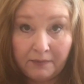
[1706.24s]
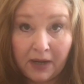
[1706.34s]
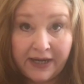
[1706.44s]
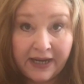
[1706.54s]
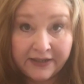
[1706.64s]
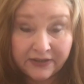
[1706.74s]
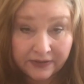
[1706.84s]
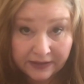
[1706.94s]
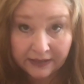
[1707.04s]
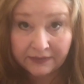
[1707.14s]
my
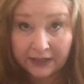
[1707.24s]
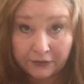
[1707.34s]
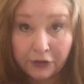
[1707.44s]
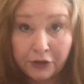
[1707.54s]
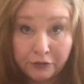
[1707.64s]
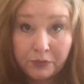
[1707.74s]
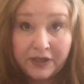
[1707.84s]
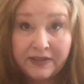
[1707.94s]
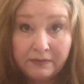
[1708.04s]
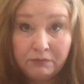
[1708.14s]
next thing that I learned
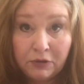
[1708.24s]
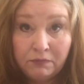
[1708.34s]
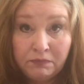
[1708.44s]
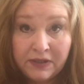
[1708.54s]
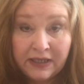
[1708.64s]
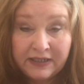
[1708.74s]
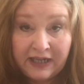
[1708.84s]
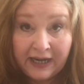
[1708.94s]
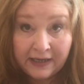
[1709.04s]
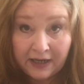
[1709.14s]
was then
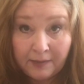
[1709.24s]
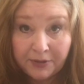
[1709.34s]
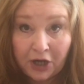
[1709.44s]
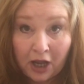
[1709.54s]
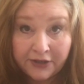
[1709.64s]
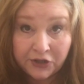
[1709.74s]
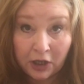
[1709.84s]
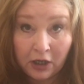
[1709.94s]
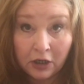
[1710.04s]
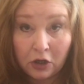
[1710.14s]
taking it up a notch,
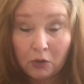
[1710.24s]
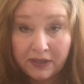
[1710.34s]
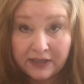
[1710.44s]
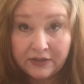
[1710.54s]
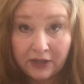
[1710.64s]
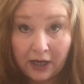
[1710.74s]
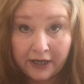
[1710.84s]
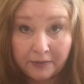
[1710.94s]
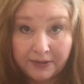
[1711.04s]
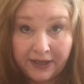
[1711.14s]
going into the
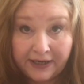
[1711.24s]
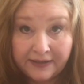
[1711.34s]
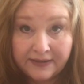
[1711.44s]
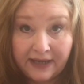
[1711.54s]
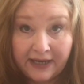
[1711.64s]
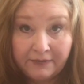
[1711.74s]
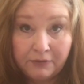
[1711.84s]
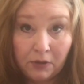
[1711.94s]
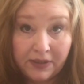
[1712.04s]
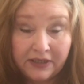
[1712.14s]
higher planes
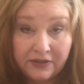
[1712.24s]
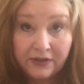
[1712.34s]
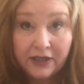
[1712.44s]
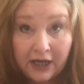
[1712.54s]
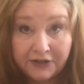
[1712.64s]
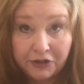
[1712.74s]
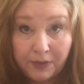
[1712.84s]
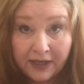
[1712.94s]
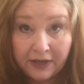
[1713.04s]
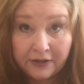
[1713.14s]
and going into the Akashic
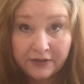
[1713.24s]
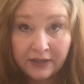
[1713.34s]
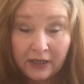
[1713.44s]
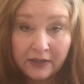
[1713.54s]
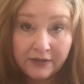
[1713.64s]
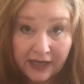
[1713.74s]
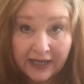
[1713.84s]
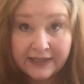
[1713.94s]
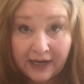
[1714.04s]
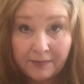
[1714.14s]
Records. So
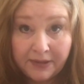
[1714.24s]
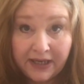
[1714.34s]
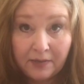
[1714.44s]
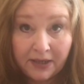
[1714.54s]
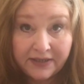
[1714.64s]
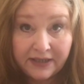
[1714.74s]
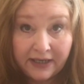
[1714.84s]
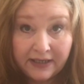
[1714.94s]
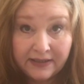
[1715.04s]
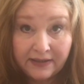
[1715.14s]
that's how I began my
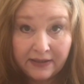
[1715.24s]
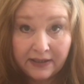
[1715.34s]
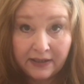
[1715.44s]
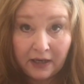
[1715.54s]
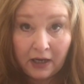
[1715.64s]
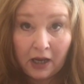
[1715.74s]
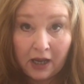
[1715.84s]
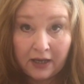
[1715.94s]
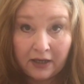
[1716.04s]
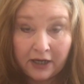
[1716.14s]
studies in the
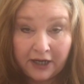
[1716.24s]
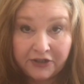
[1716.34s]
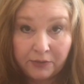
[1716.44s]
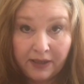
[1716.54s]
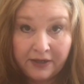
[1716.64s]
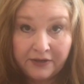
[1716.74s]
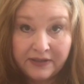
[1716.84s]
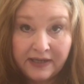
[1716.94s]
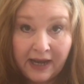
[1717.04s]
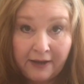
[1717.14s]
Akashic
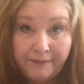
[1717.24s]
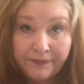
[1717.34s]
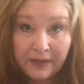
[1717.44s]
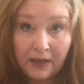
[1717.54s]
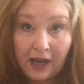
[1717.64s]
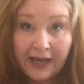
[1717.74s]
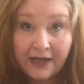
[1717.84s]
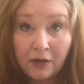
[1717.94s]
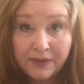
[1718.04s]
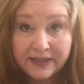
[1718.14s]
Records. Now, I
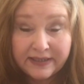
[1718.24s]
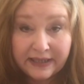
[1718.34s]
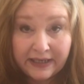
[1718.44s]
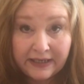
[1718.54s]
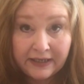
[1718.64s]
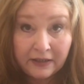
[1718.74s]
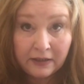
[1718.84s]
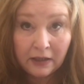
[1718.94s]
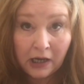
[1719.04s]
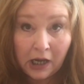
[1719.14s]
had always
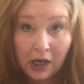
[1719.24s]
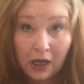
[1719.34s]
seen